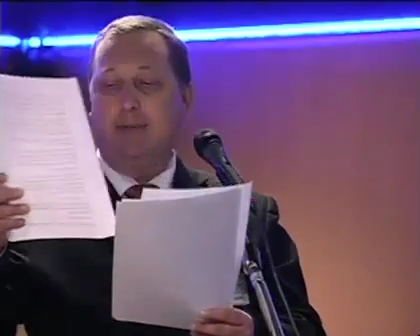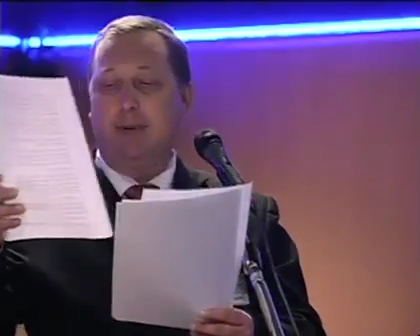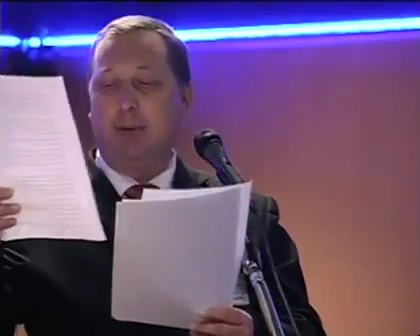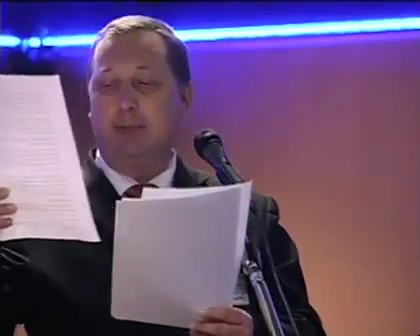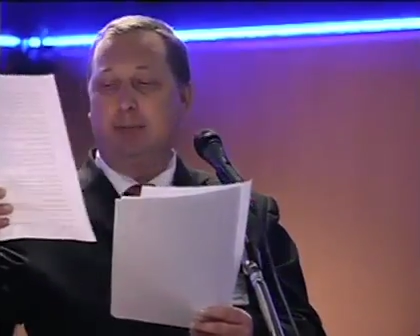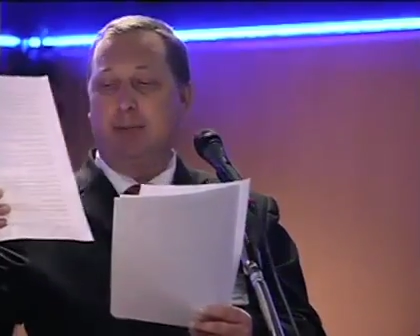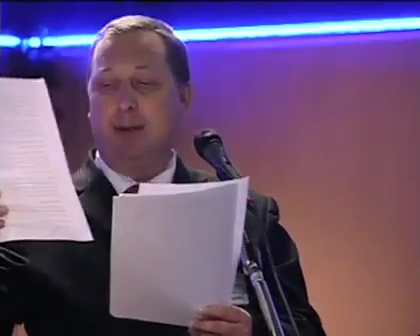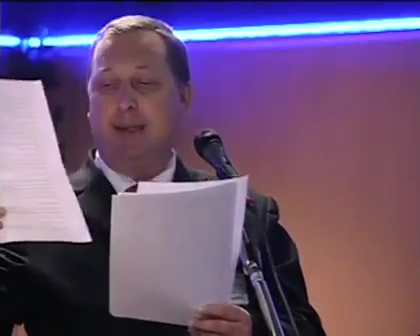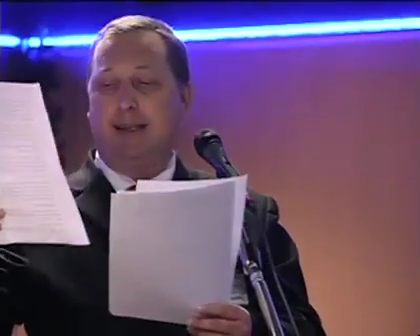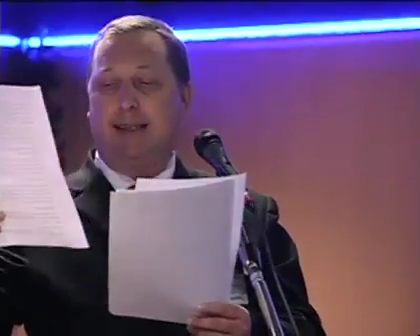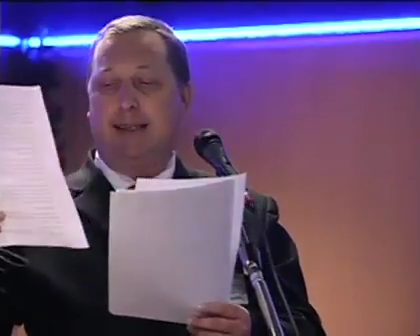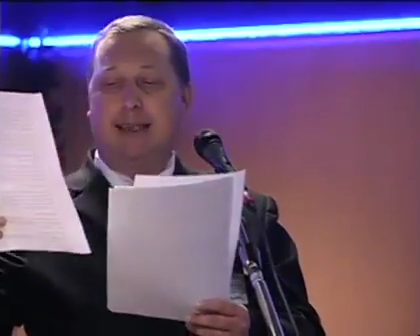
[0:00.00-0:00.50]

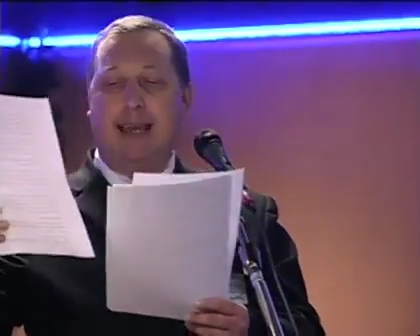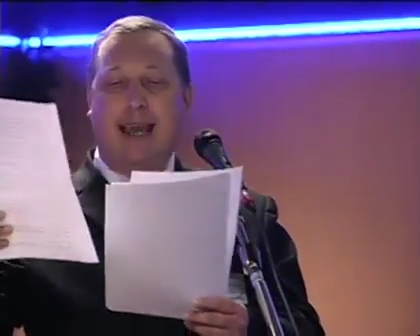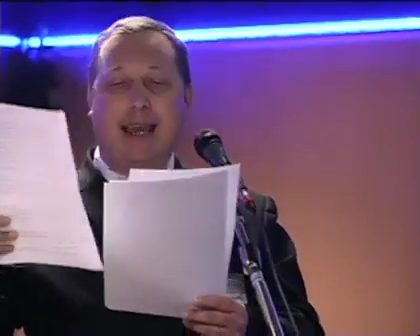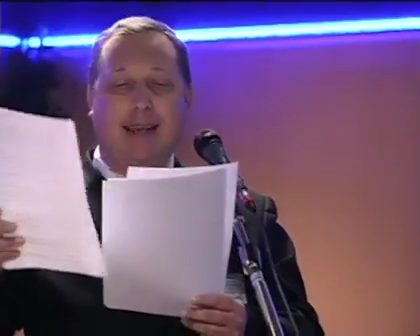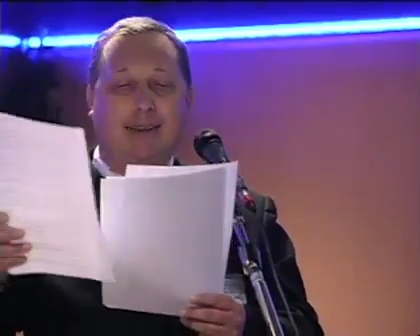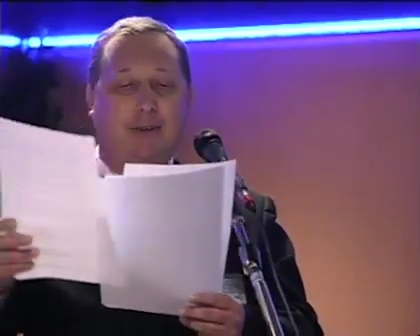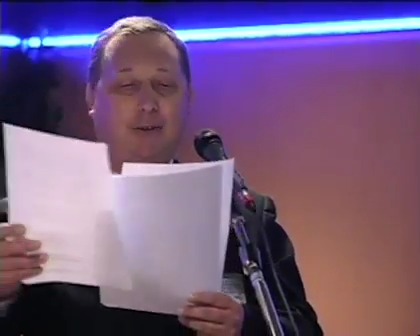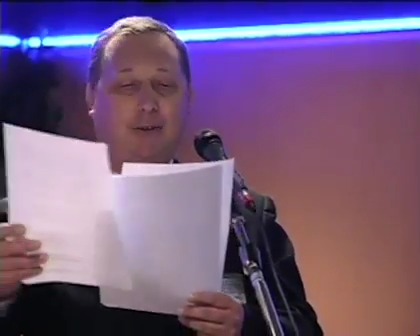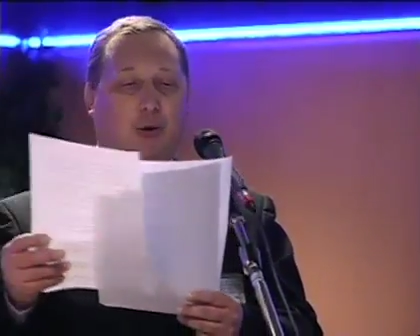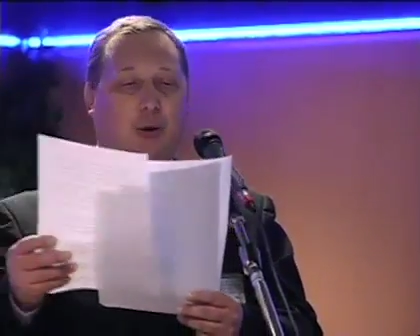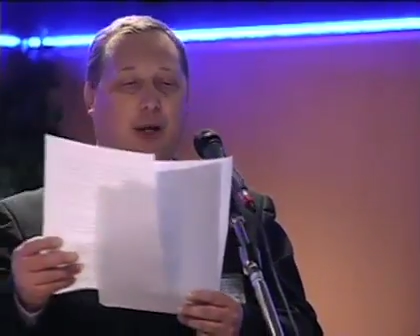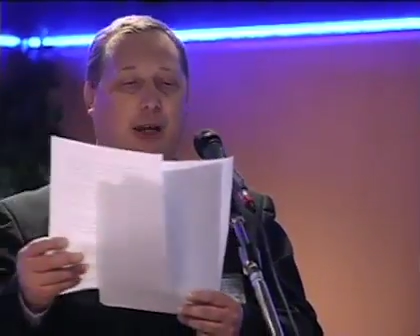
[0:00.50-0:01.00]
even be
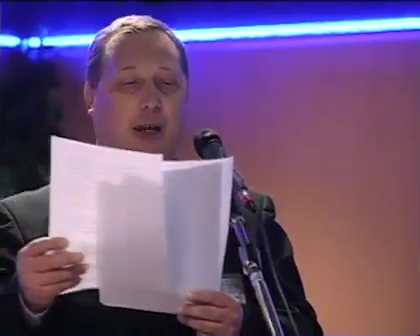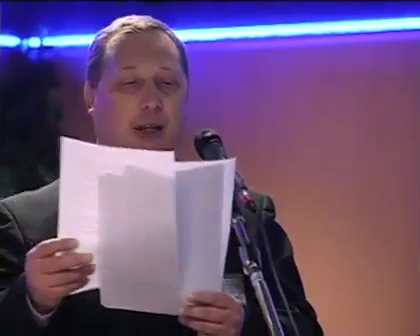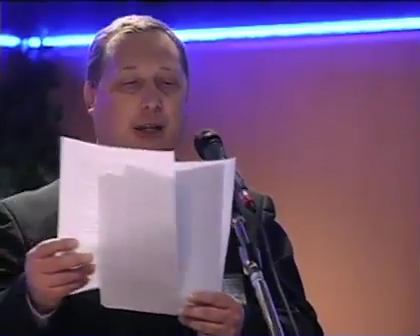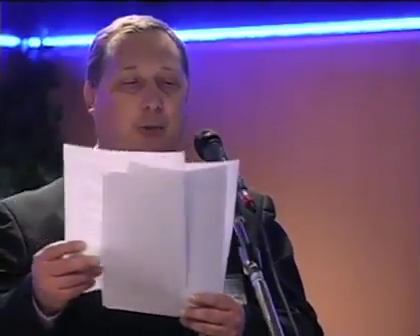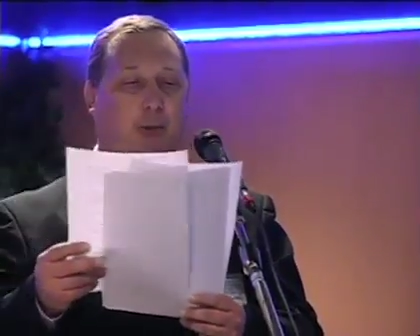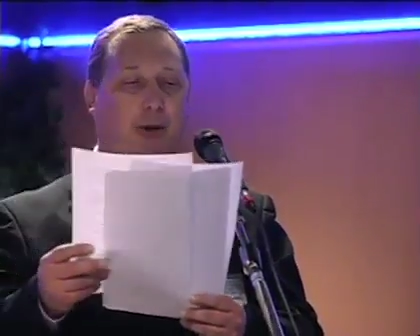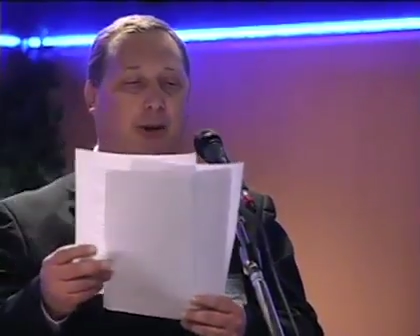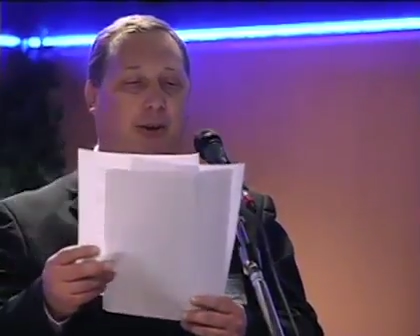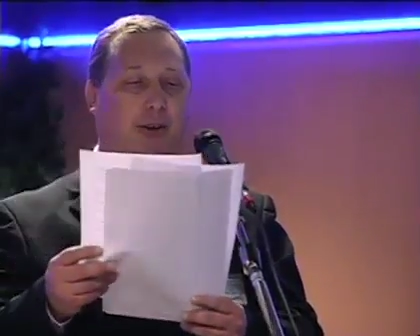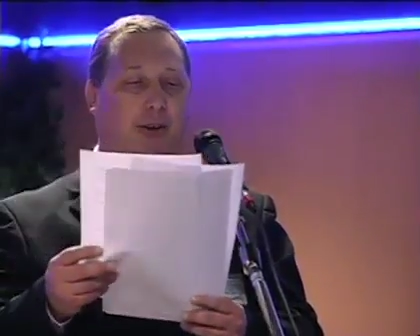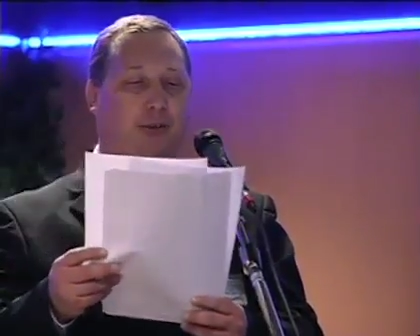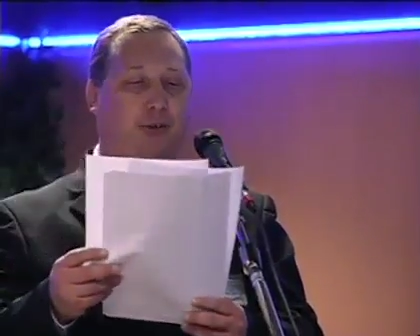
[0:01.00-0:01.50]
dead together
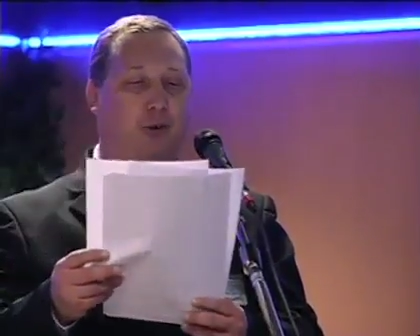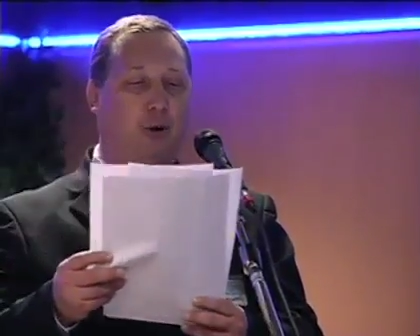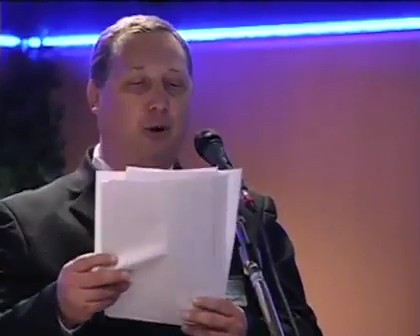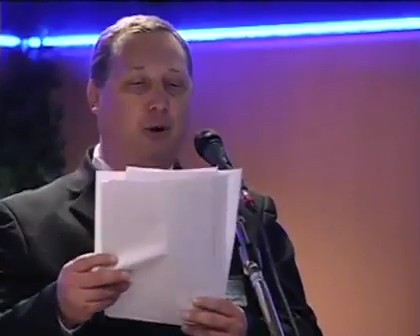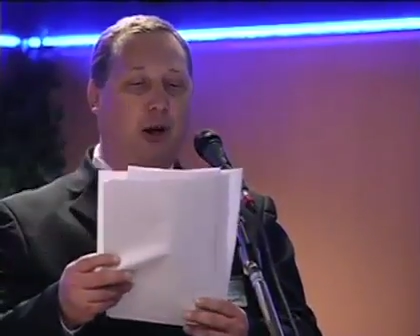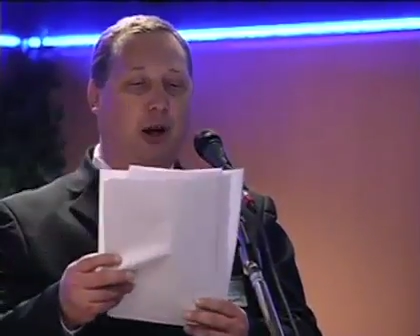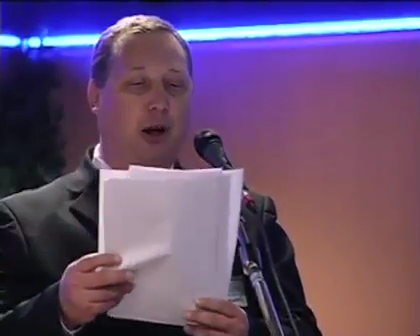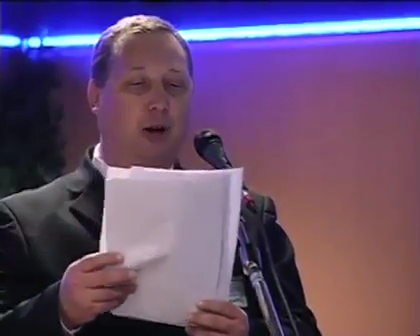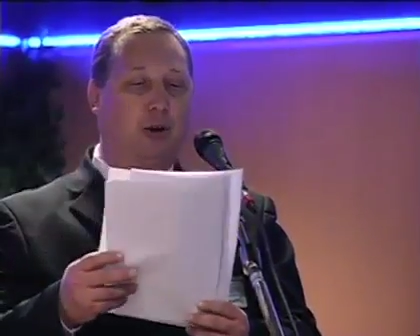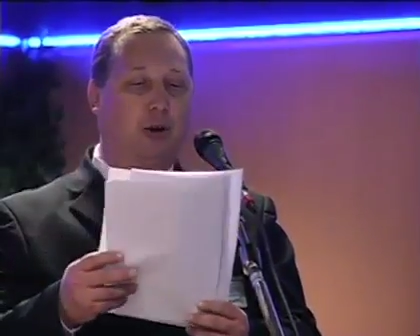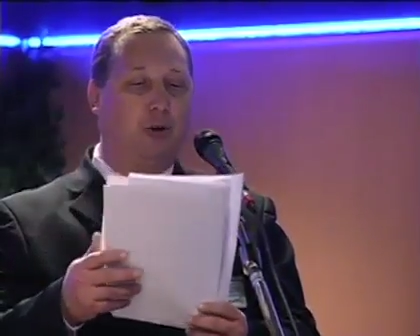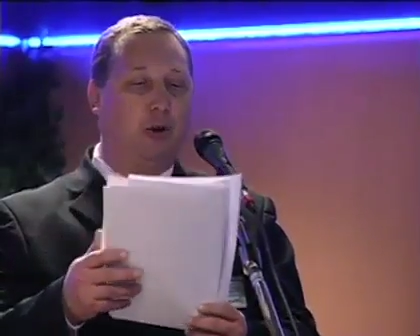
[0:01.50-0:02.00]
with the
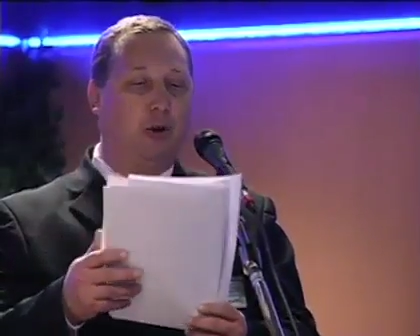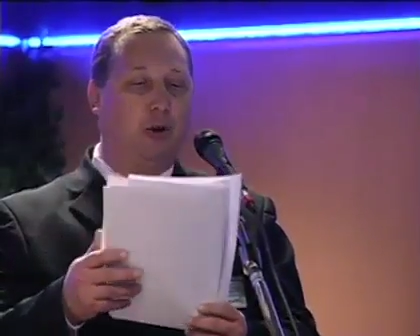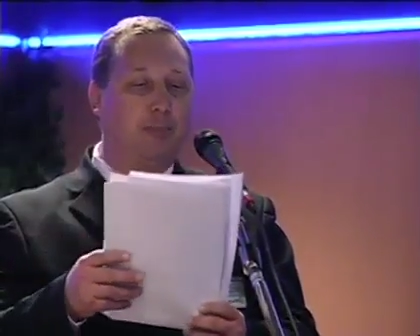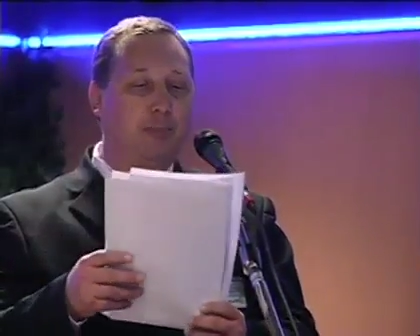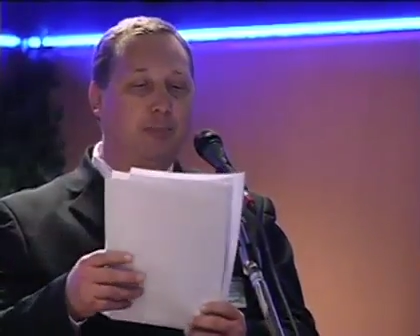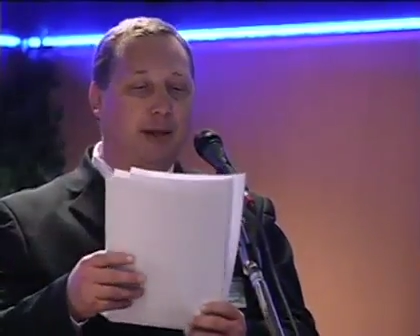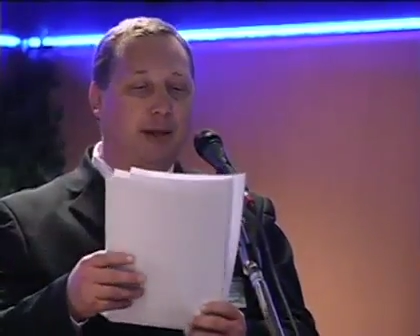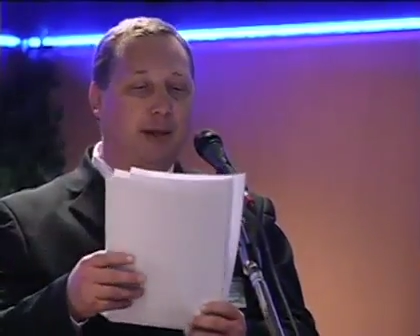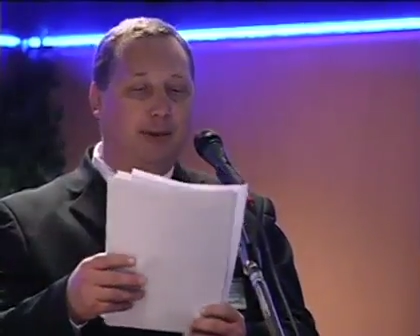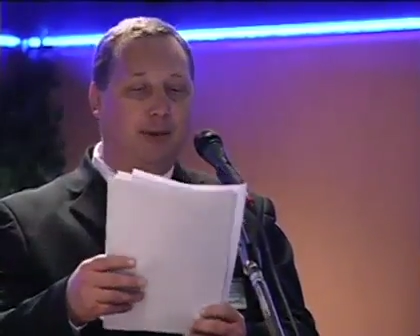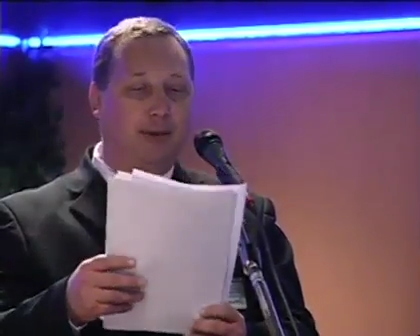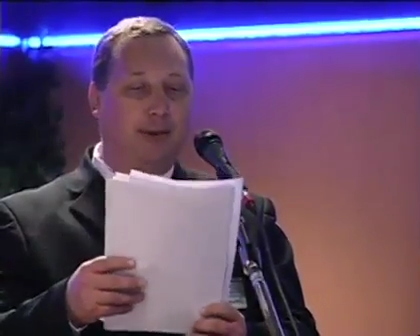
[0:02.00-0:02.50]
so-called
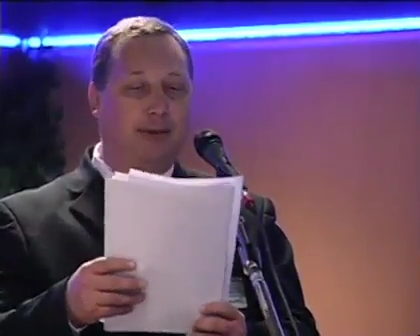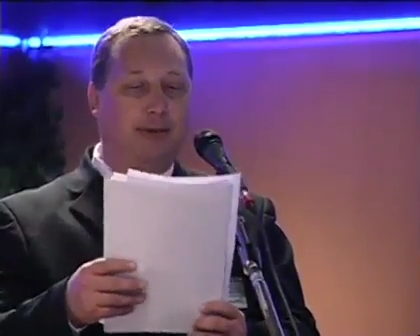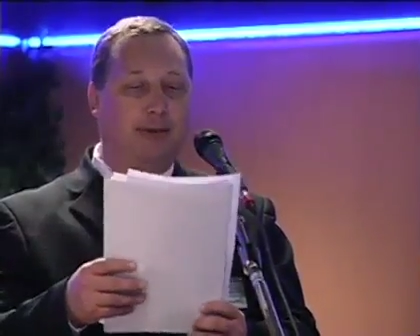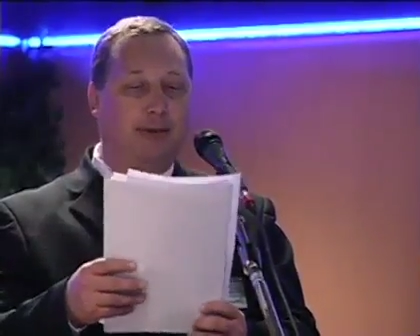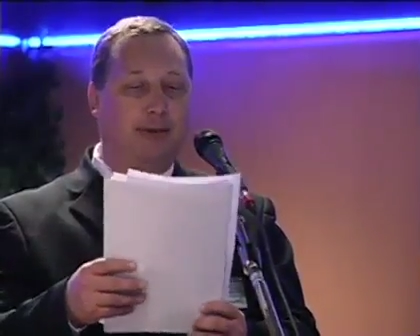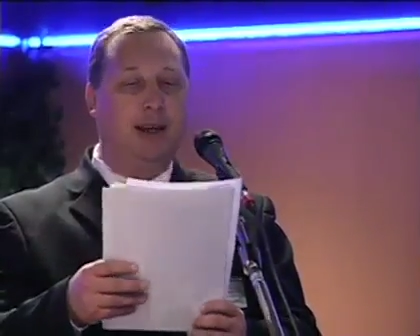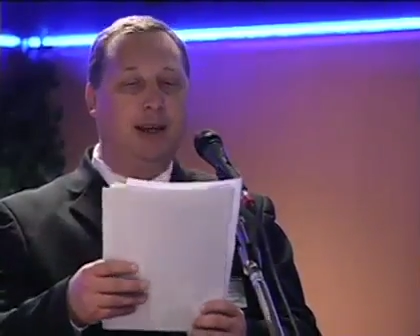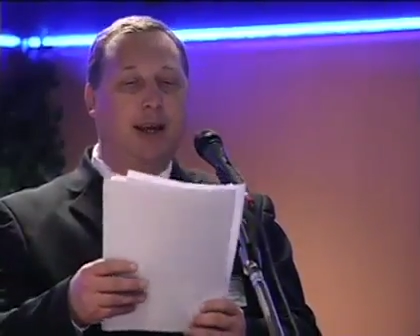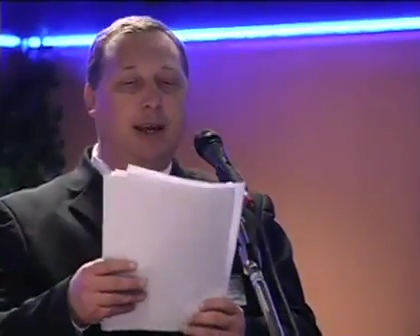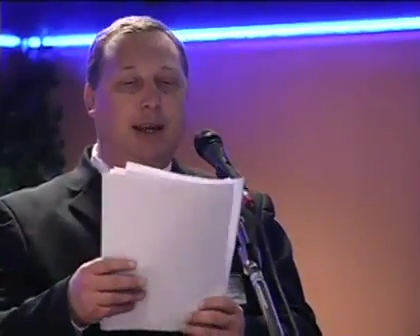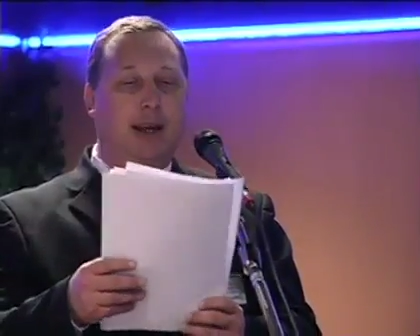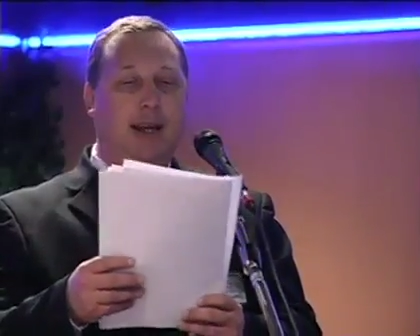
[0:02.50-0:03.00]

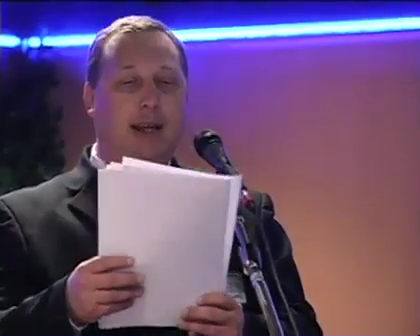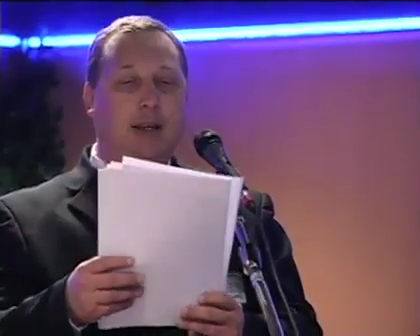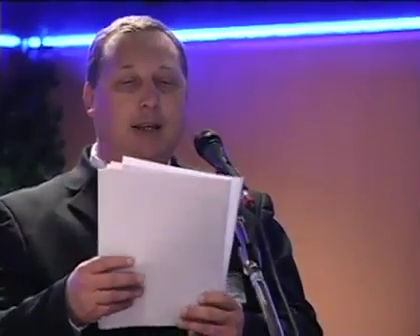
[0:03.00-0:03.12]
non-believers